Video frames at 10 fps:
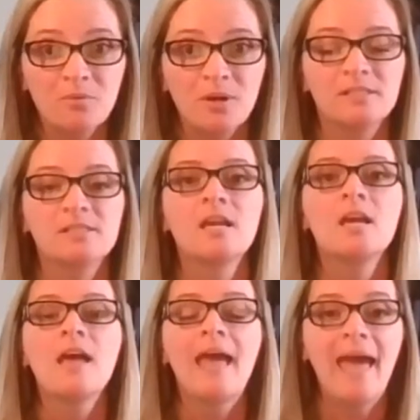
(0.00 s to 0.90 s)
good ones.
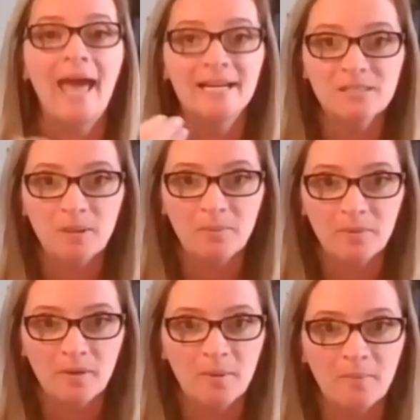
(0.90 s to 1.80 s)
Ask people
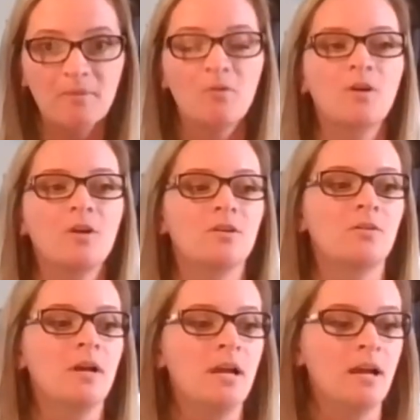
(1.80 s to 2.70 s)
that went before you.